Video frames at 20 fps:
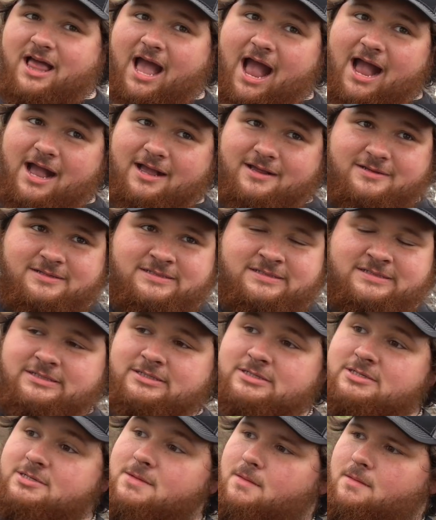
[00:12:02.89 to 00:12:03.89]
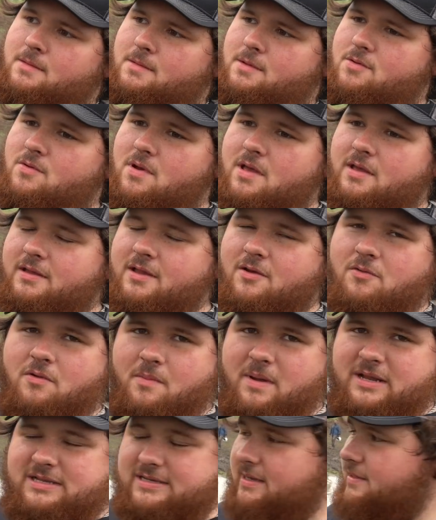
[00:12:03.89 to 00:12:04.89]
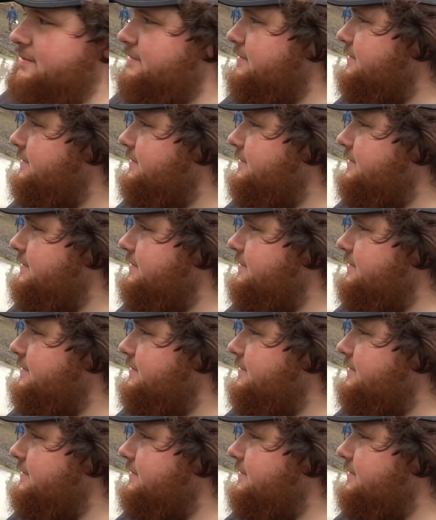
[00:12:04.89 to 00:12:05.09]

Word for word: that be full of water. Well, don't worry about that.